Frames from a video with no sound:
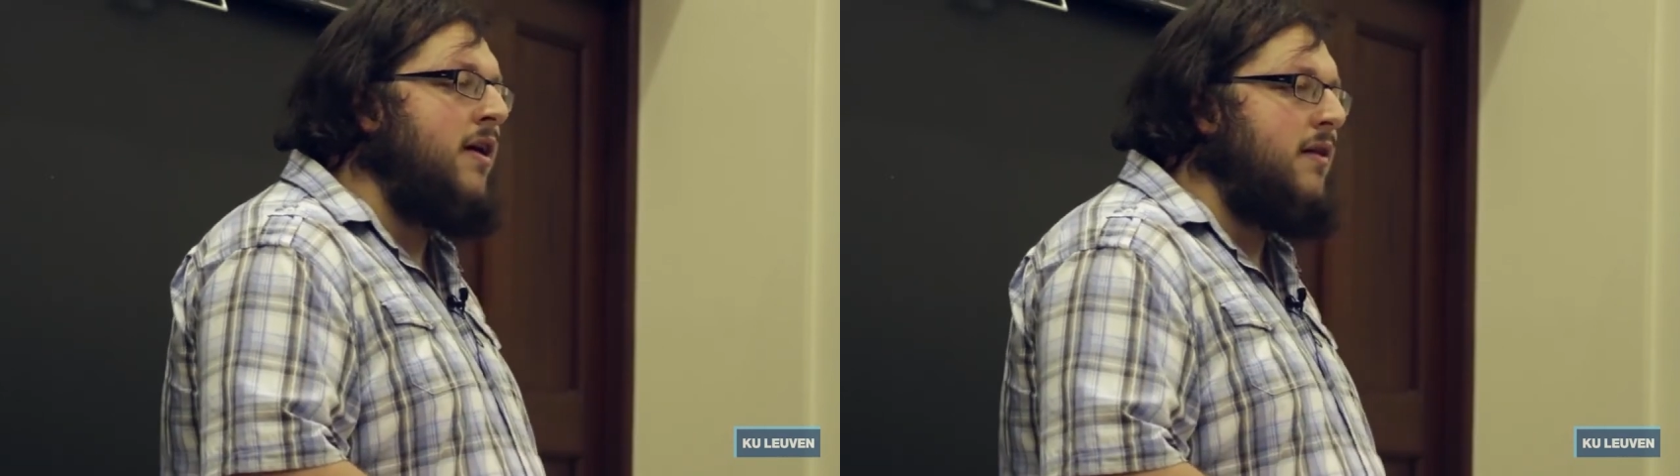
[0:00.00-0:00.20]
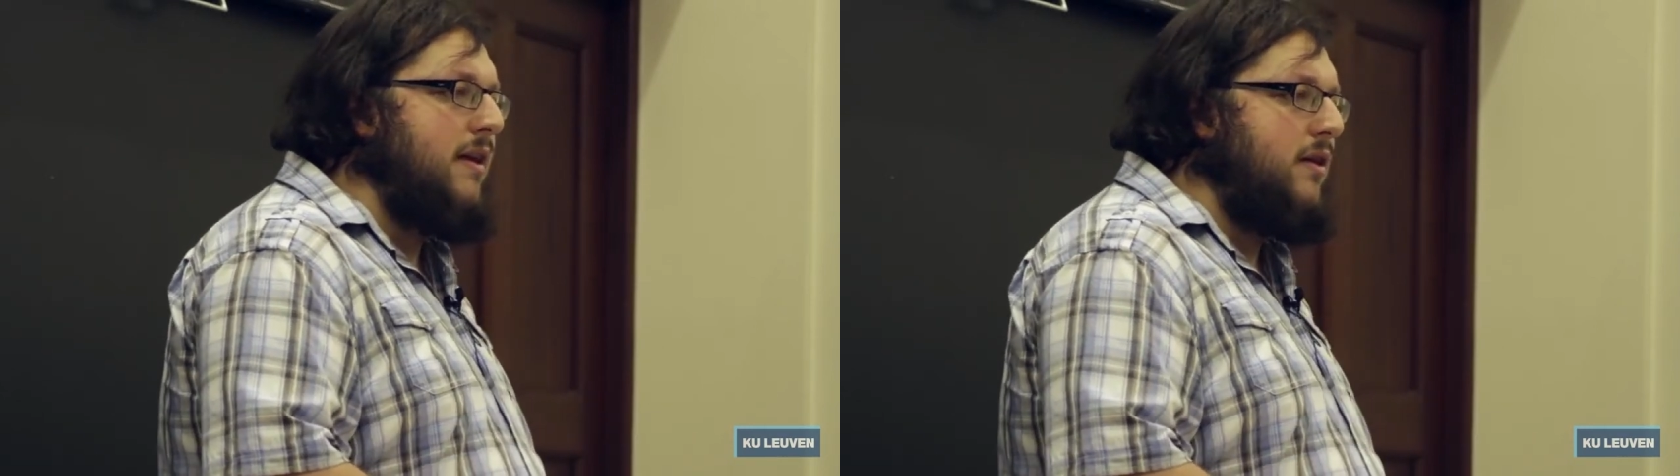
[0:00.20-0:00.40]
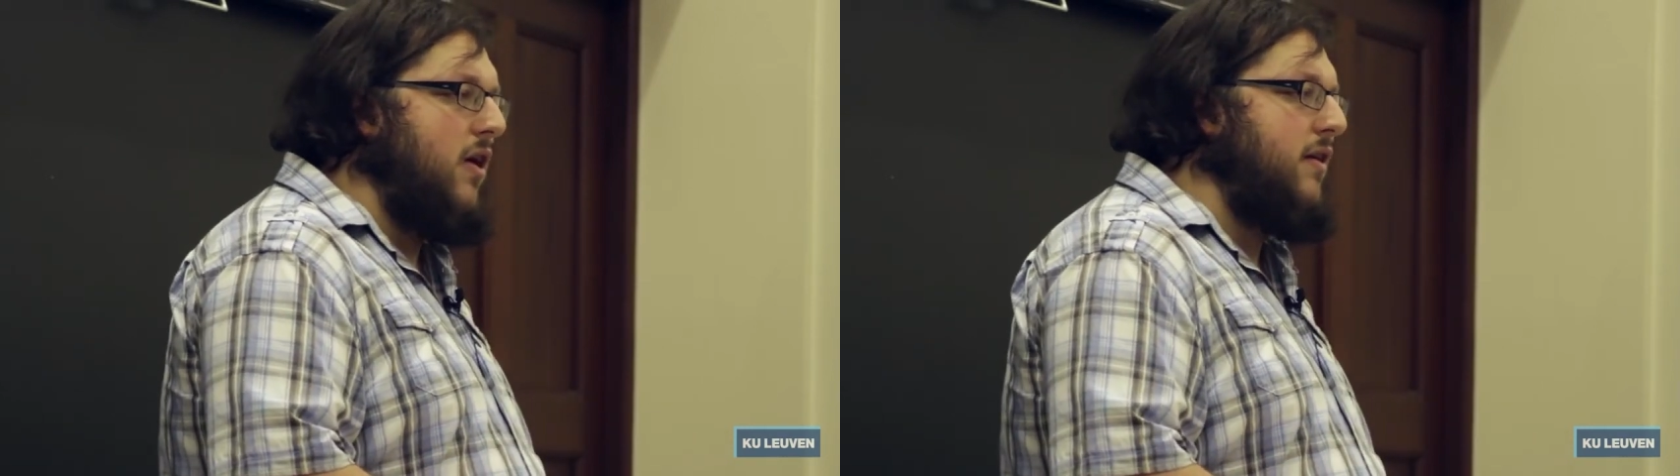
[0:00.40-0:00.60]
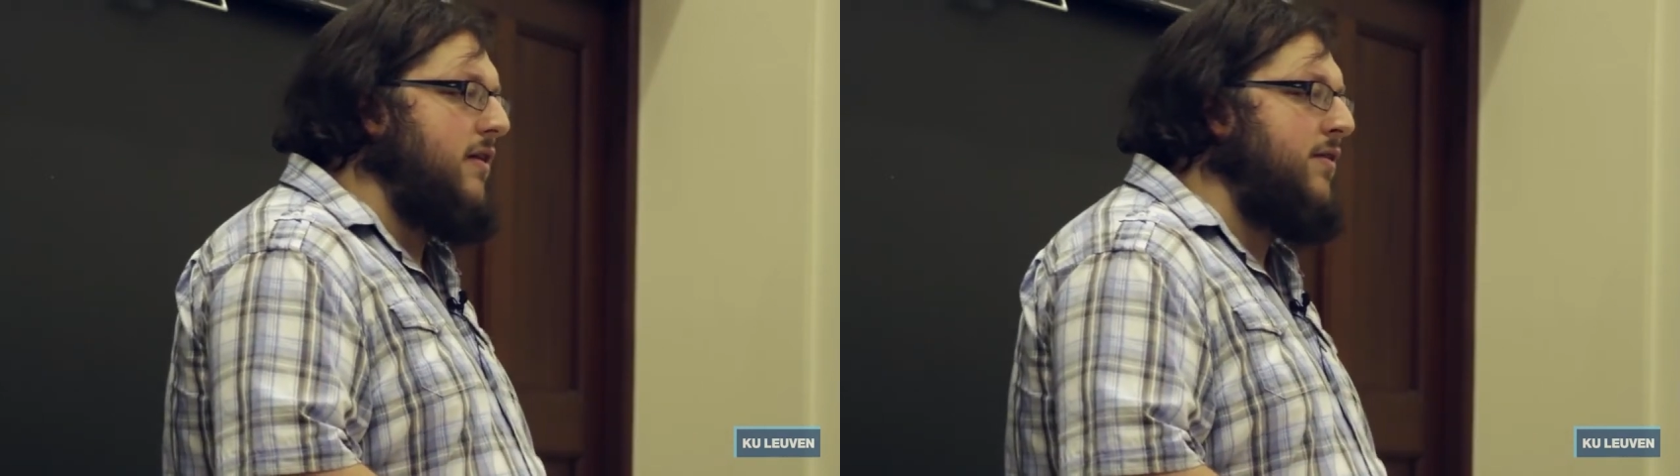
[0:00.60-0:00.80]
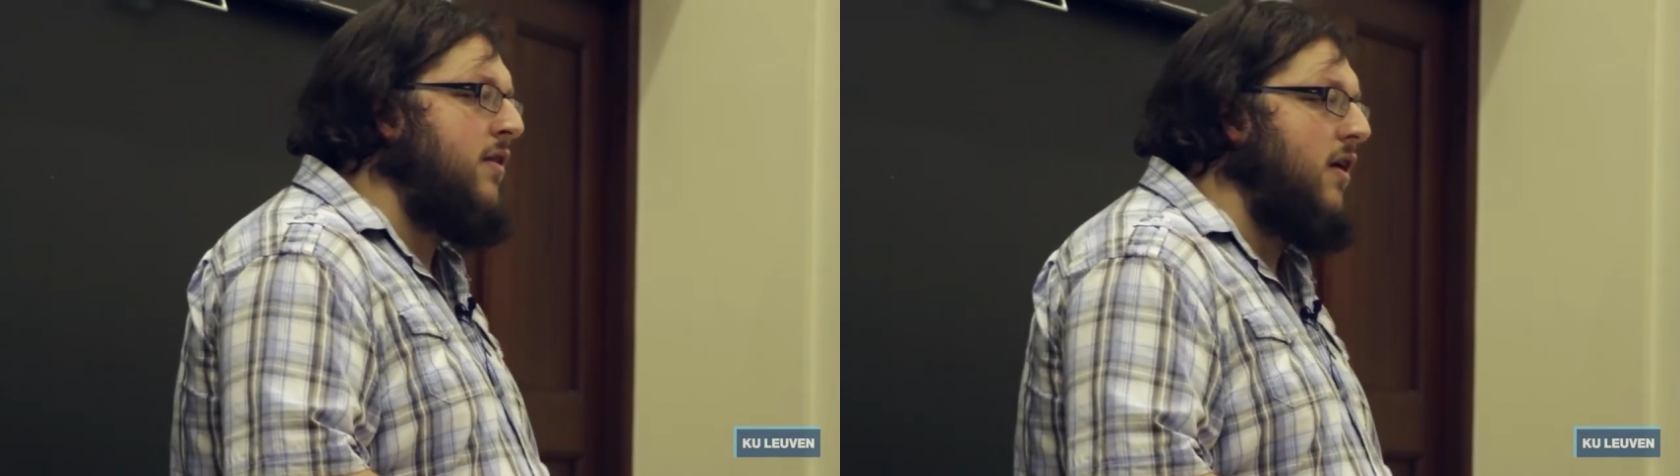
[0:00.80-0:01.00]

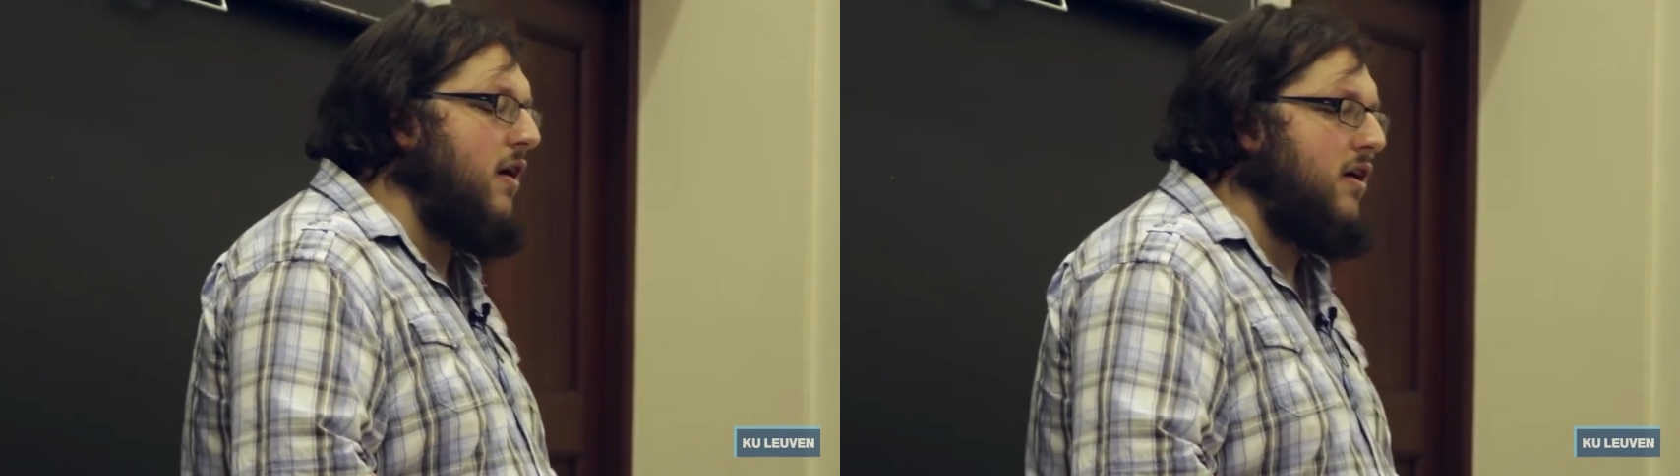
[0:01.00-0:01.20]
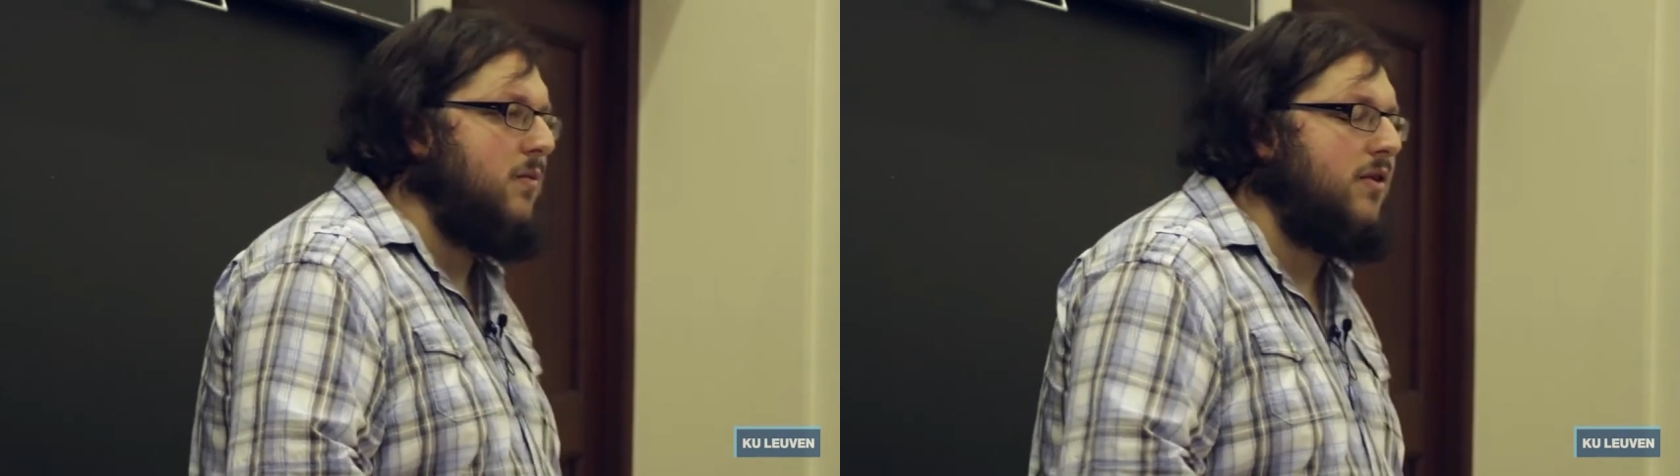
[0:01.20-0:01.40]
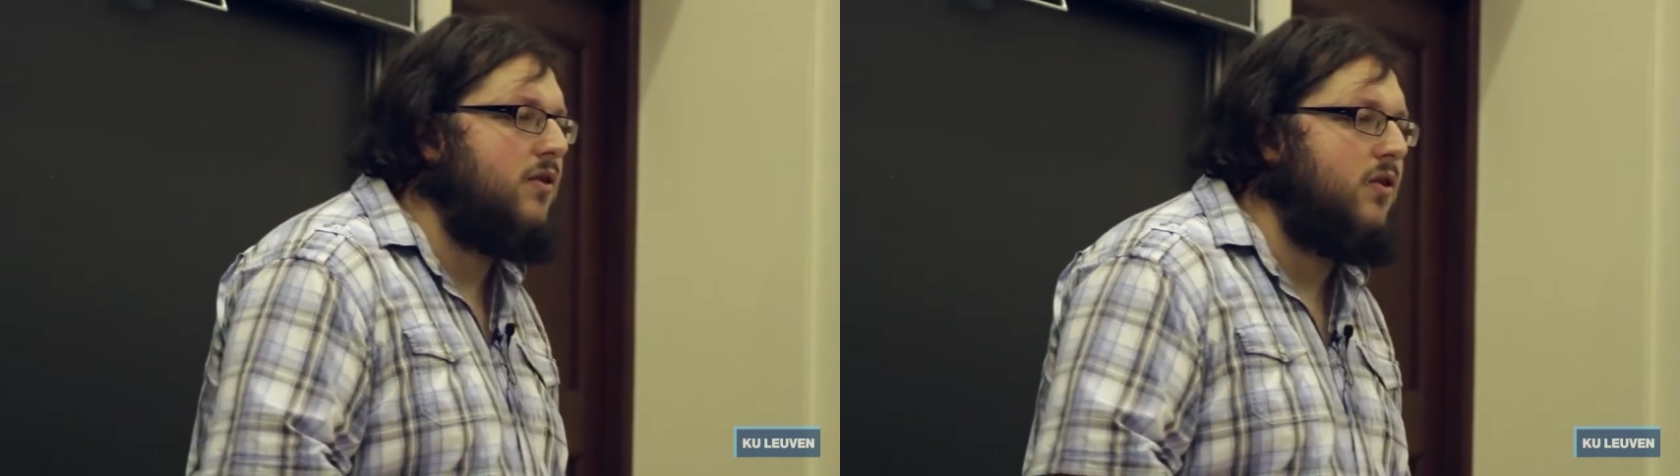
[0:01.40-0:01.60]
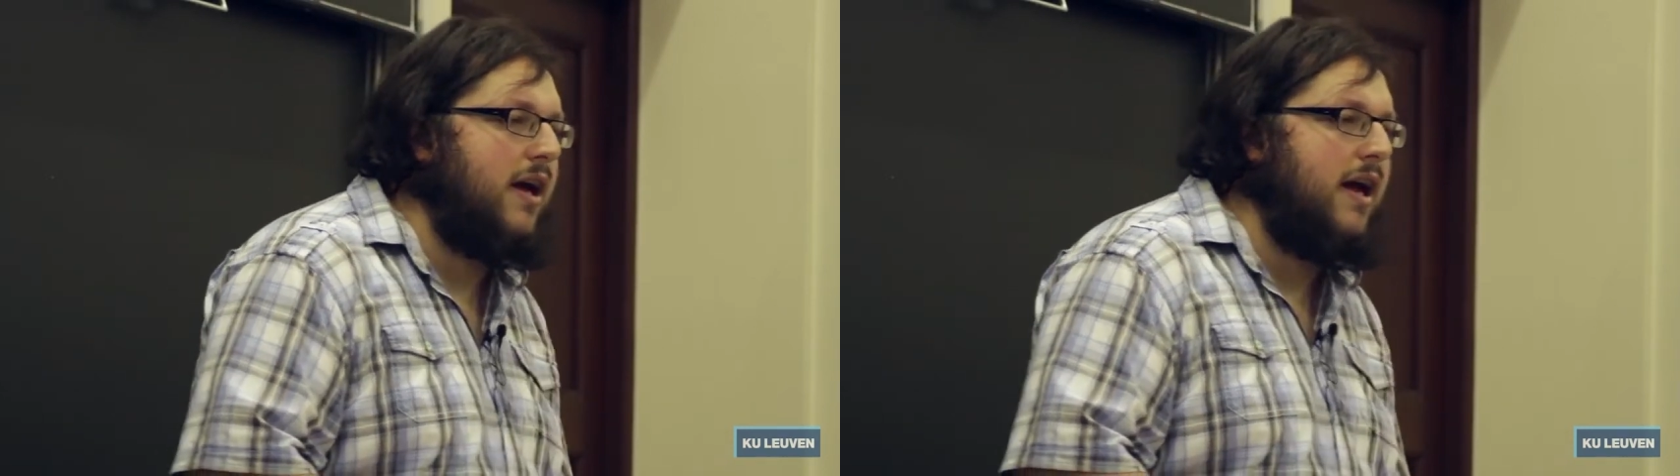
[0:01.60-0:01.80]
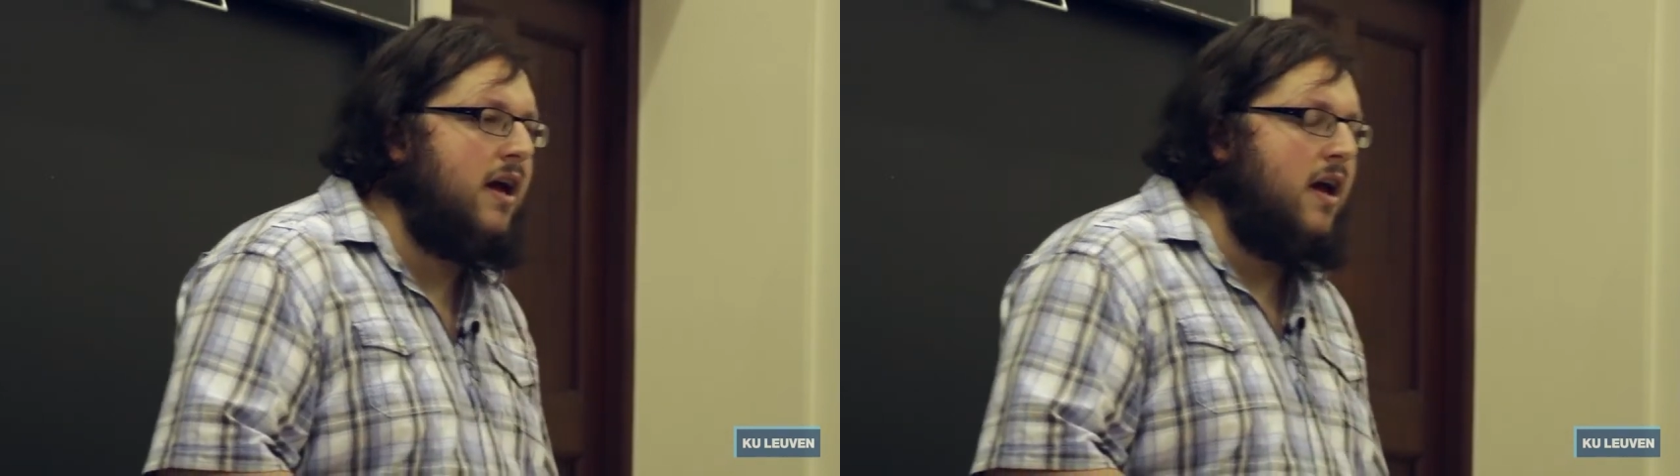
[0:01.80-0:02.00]
deductive arguments. Okay.